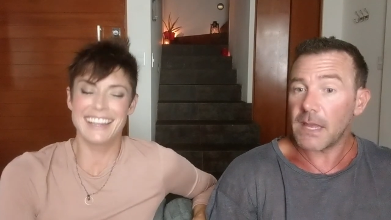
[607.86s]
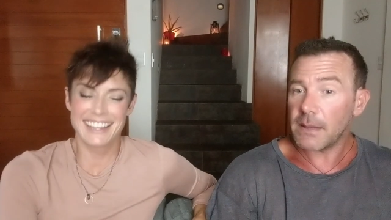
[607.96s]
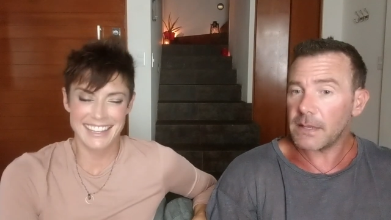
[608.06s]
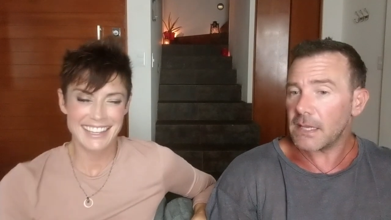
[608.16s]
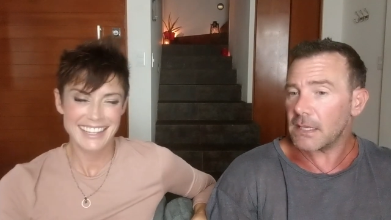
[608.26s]

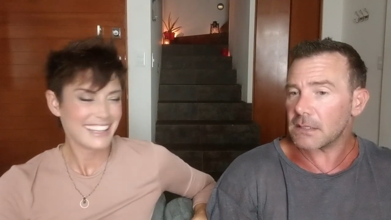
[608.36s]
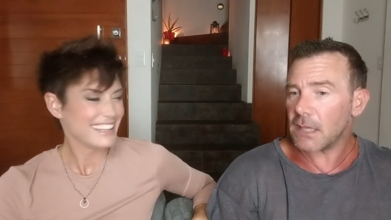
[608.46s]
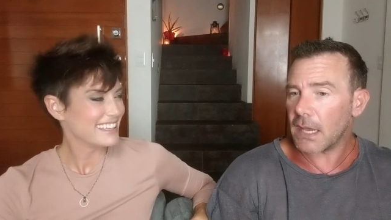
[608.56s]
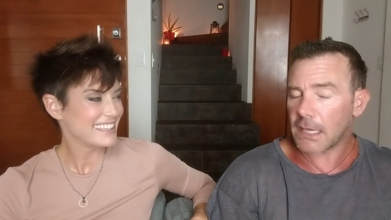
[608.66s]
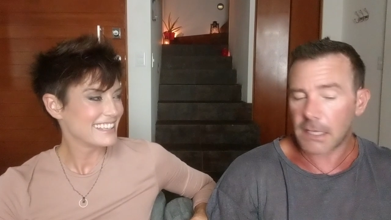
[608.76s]
Speaker 1: Maybe he's
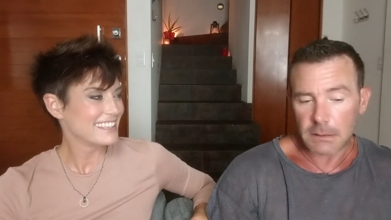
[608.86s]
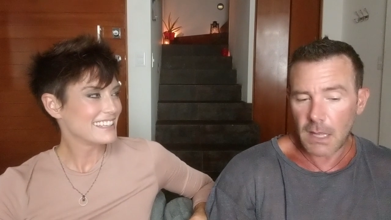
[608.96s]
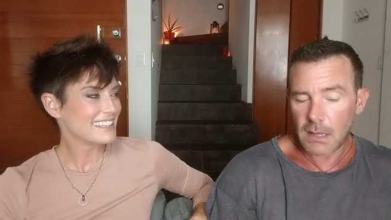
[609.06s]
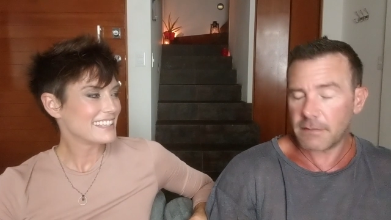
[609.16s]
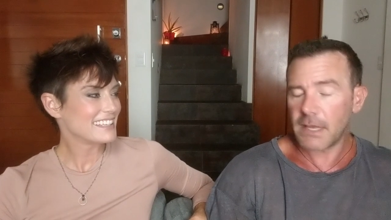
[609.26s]
like,
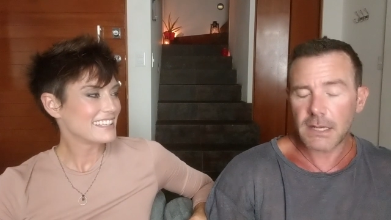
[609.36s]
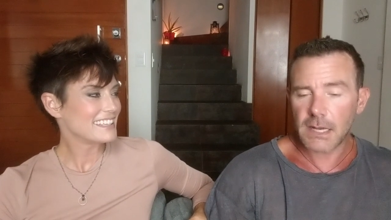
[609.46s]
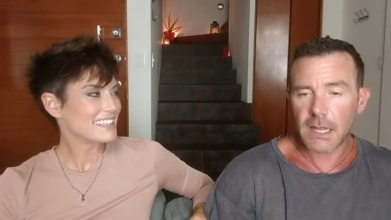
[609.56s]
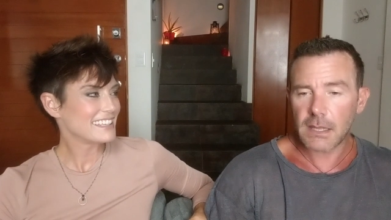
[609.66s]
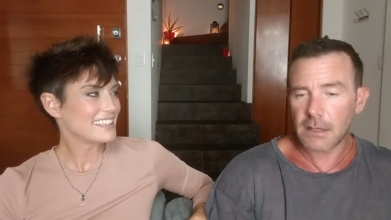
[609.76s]
I love
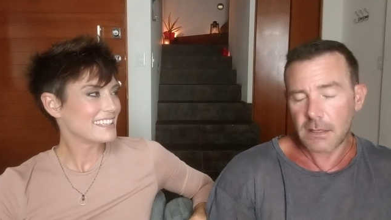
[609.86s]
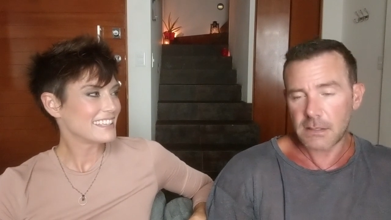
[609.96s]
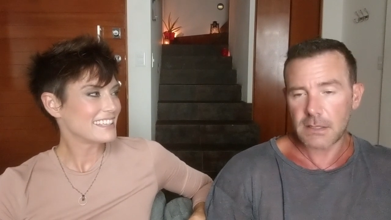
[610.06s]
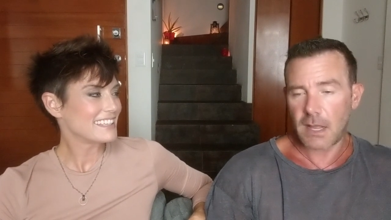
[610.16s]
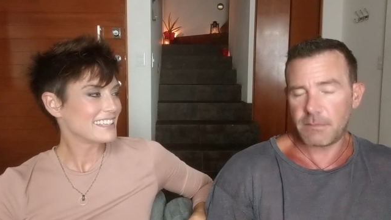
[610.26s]
getting naked
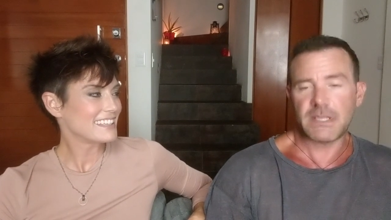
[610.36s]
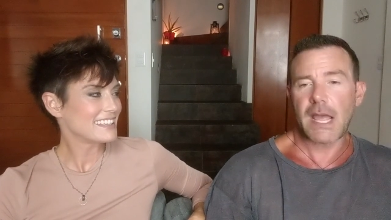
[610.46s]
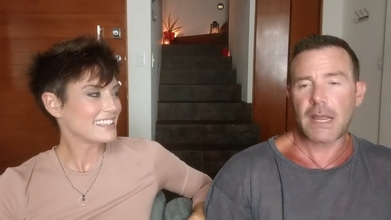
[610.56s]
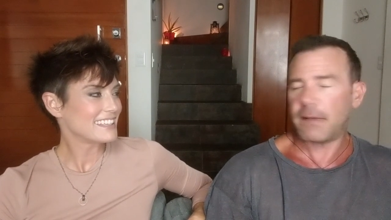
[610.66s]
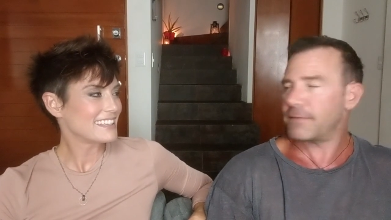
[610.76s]
because I'm
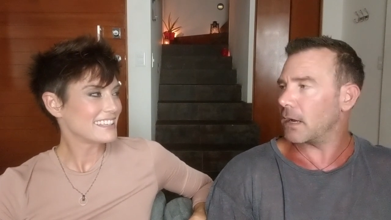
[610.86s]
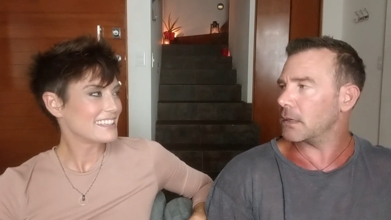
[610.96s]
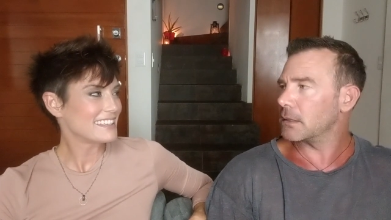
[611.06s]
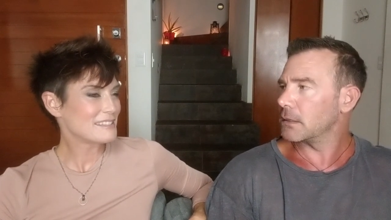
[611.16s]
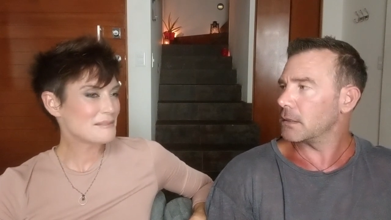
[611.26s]
Zac
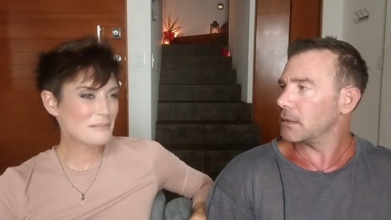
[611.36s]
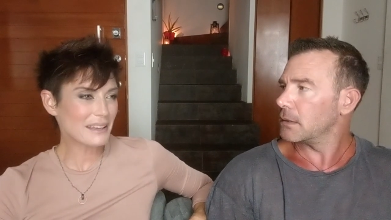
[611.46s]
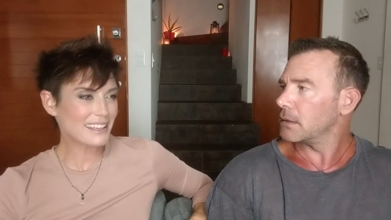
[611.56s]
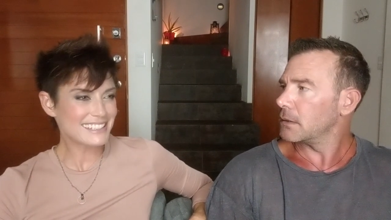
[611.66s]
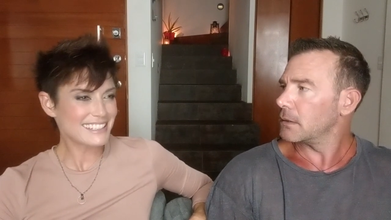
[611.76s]
Efron.
Speaker 2: He
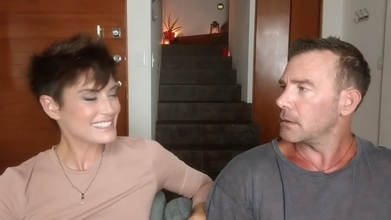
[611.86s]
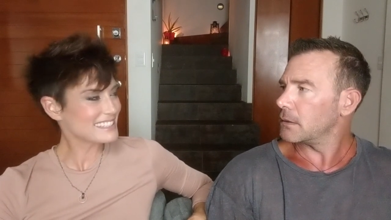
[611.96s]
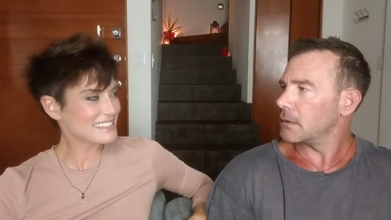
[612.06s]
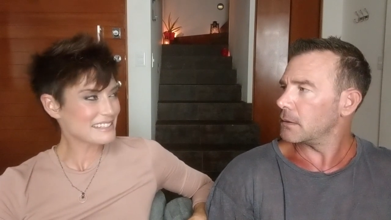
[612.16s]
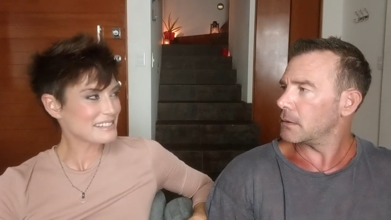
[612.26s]
probably
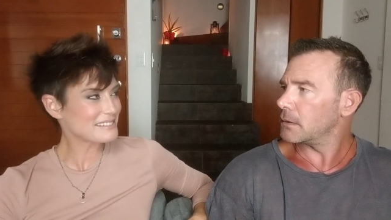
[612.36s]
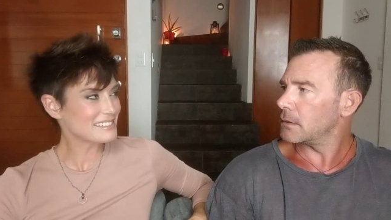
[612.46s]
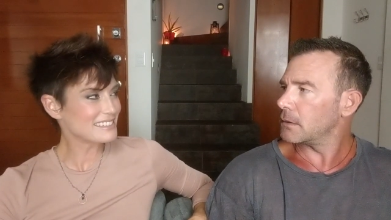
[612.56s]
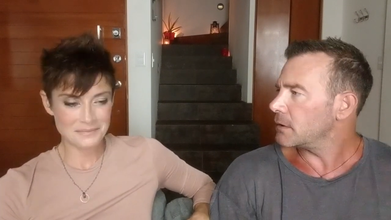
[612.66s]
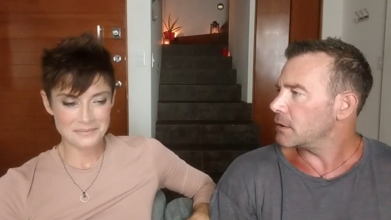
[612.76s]
doesn't,
Speaker 1: though.
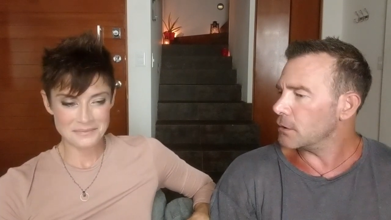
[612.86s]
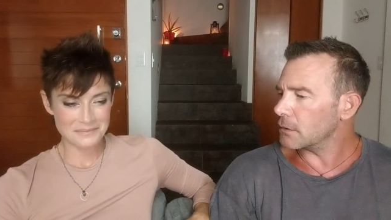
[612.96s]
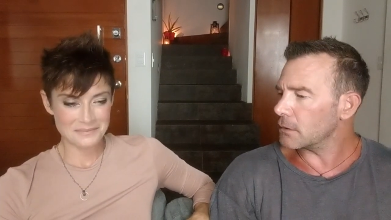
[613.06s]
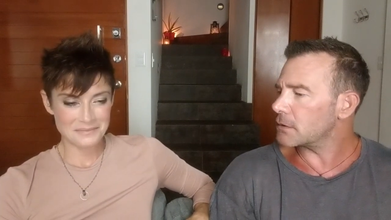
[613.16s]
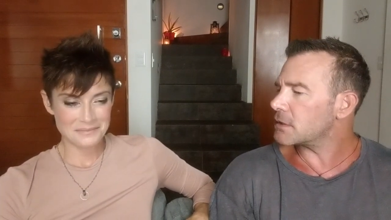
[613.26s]

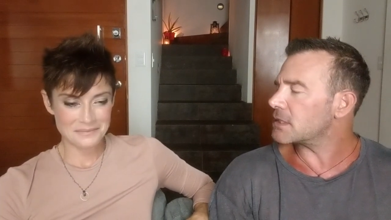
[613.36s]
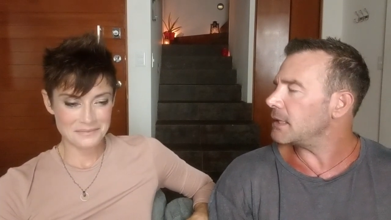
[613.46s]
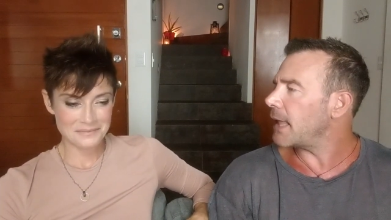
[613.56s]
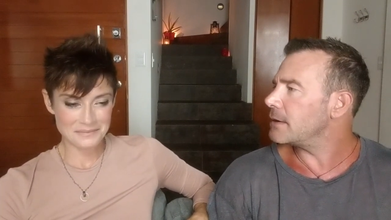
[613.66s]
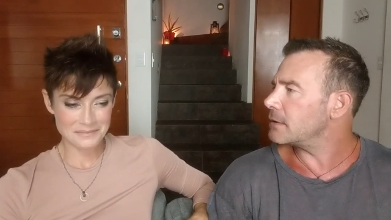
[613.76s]
You're
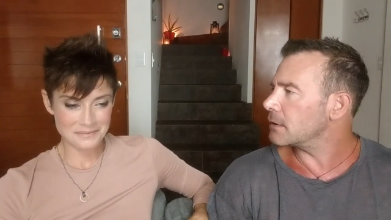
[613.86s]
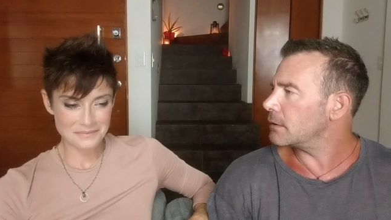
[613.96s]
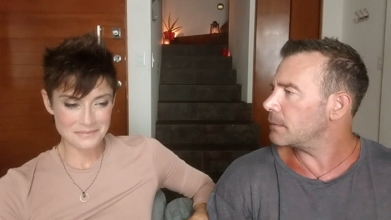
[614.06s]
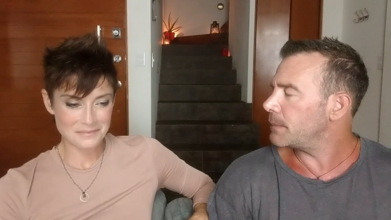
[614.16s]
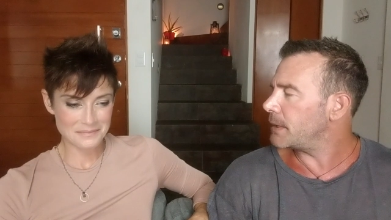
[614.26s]

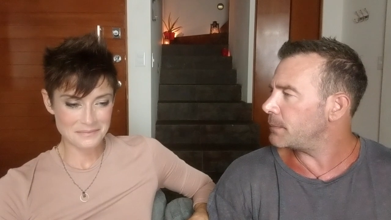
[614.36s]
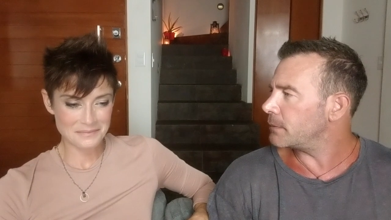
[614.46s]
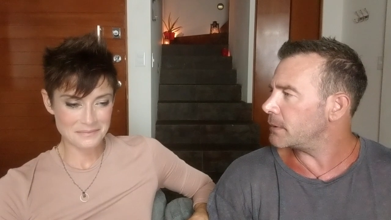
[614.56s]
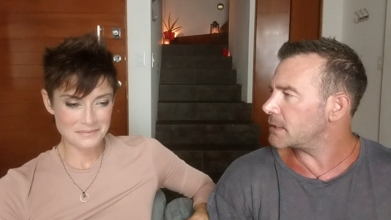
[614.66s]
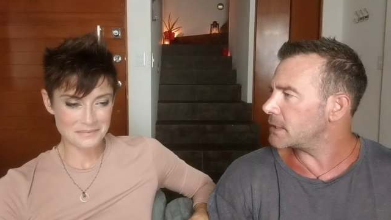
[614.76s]
slender,
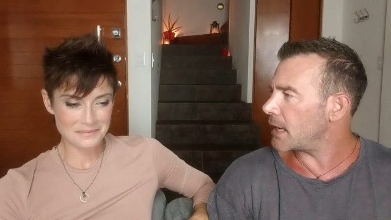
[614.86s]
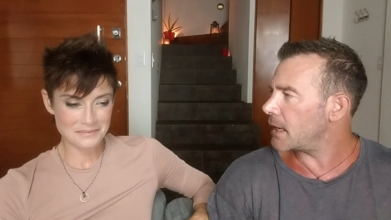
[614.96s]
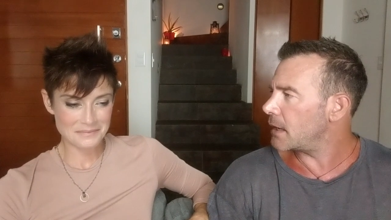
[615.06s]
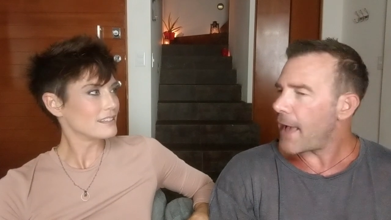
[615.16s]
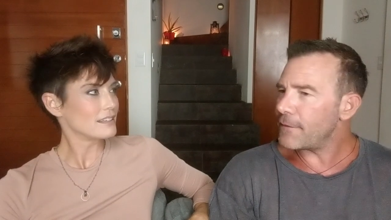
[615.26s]
people would
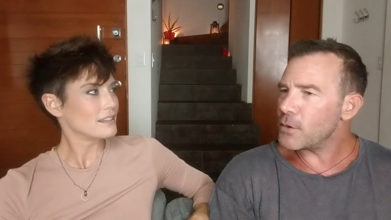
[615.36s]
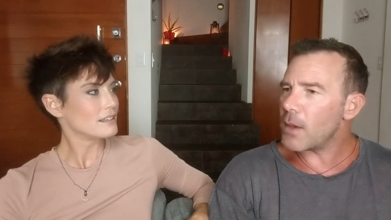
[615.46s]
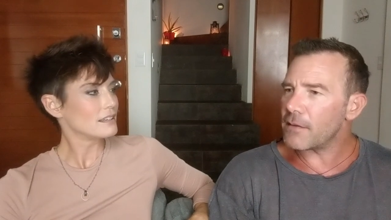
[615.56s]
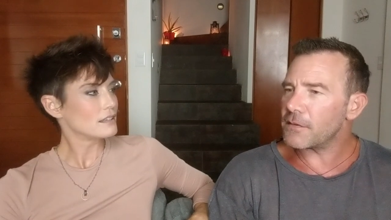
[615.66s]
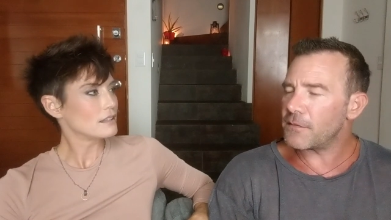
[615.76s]
say. Have
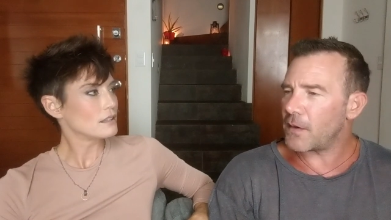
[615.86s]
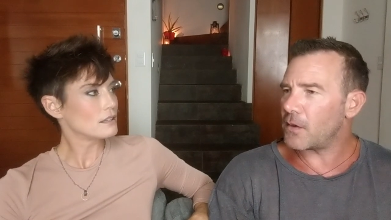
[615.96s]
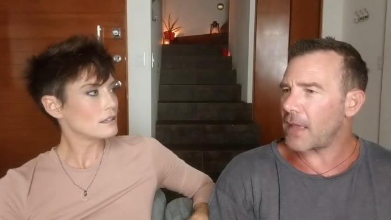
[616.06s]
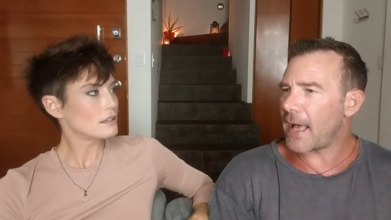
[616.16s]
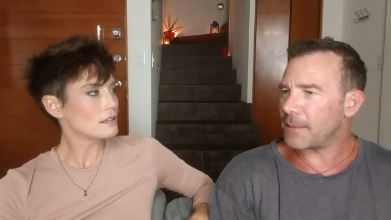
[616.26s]
you ever
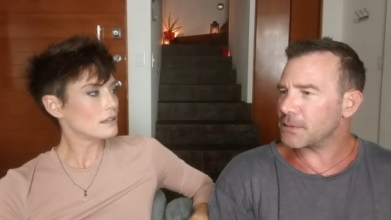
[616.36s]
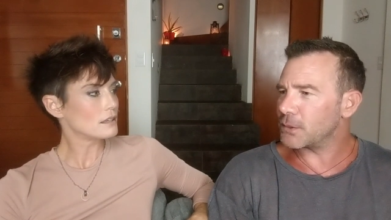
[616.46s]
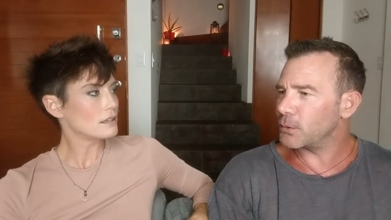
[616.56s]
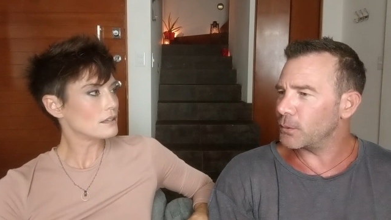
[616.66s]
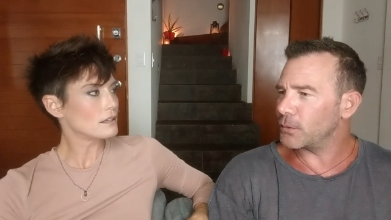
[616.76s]
felt
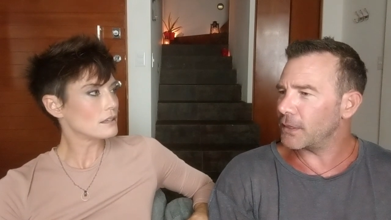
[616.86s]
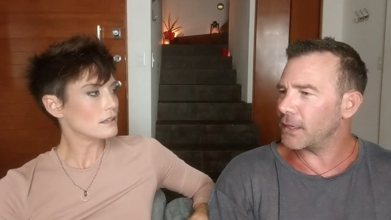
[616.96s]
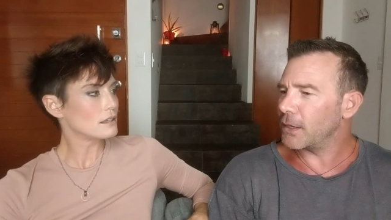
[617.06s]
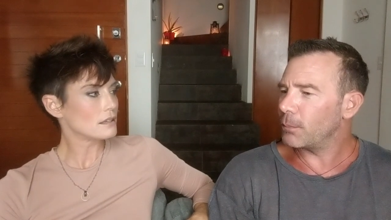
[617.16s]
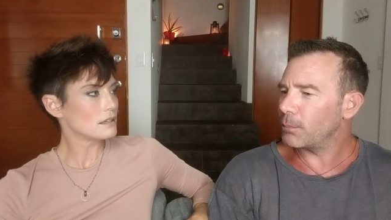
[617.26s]
absolutely